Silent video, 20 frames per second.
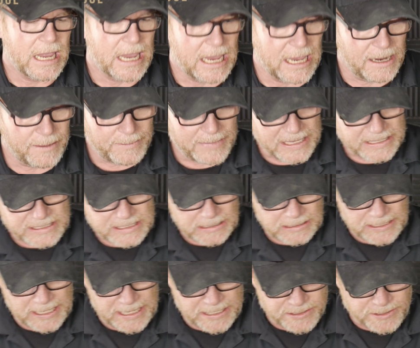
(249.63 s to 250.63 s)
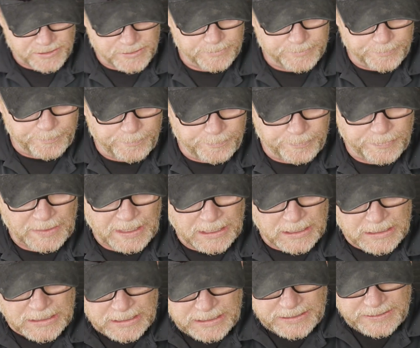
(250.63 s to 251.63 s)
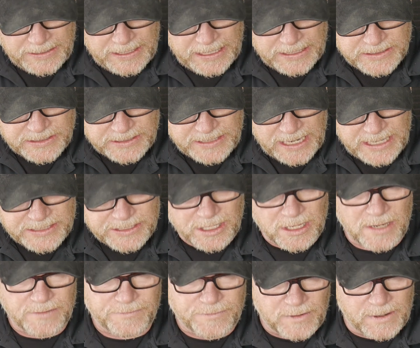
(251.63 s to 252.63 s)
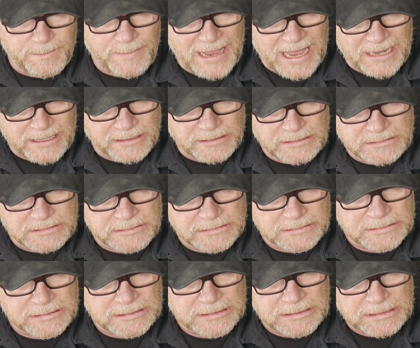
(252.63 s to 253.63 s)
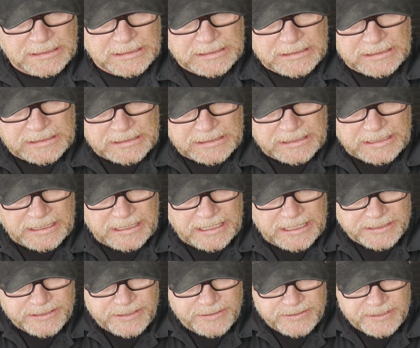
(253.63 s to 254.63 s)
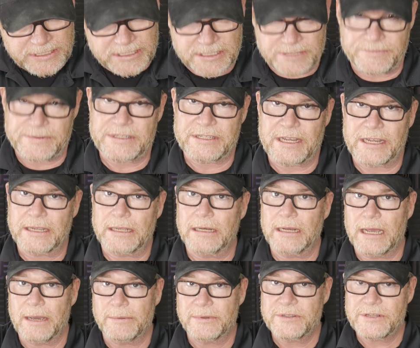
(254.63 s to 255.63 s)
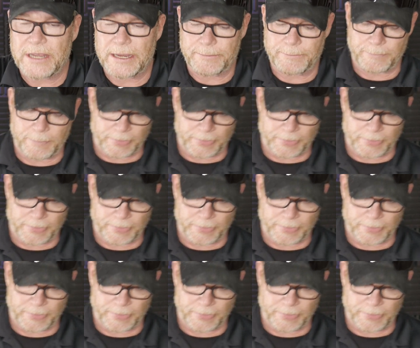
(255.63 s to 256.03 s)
It emits a laser that stays on for about uh, two tenths of a second, I would say.